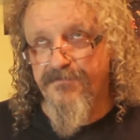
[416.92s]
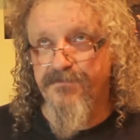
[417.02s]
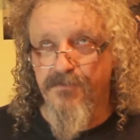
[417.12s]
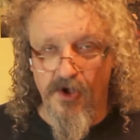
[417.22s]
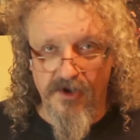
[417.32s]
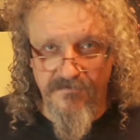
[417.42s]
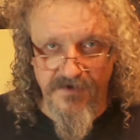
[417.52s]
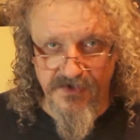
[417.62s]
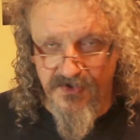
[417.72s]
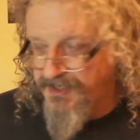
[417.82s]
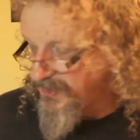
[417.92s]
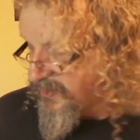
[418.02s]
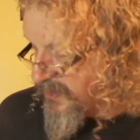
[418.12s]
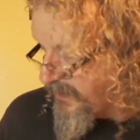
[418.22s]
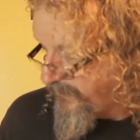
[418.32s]
Mauler Fiend, should I
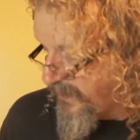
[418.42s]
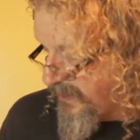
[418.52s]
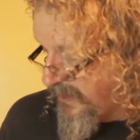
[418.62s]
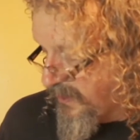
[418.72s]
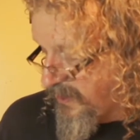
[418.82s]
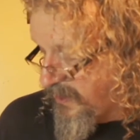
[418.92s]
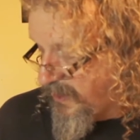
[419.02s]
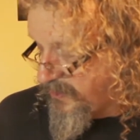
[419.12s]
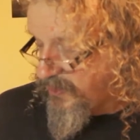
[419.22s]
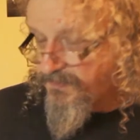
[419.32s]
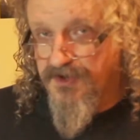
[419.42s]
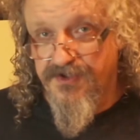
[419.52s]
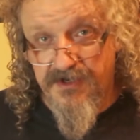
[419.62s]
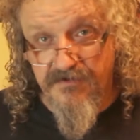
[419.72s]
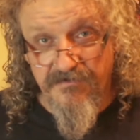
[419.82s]
say, and you've got
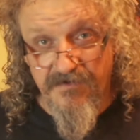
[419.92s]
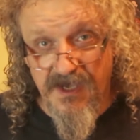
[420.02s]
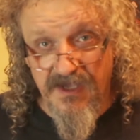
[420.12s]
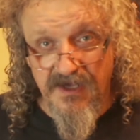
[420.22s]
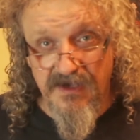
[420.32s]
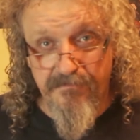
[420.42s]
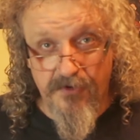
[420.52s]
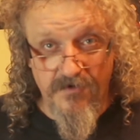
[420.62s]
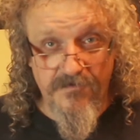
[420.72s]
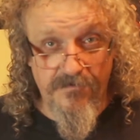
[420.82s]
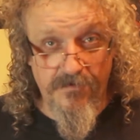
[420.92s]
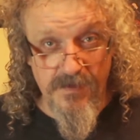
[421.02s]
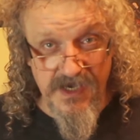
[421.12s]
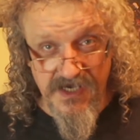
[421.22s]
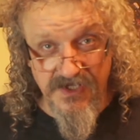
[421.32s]
the Defiler, both of them
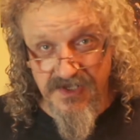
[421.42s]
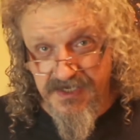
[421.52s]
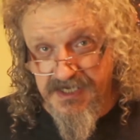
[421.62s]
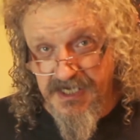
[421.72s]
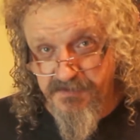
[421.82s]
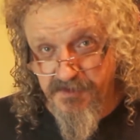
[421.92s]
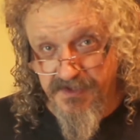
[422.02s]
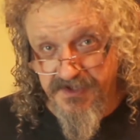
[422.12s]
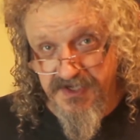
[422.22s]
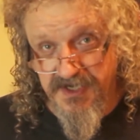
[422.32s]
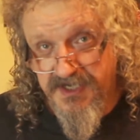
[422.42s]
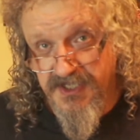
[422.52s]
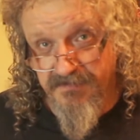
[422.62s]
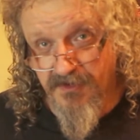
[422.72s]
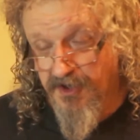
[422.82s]
easily capable of
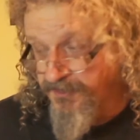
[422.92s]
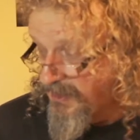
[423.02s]
taking them on.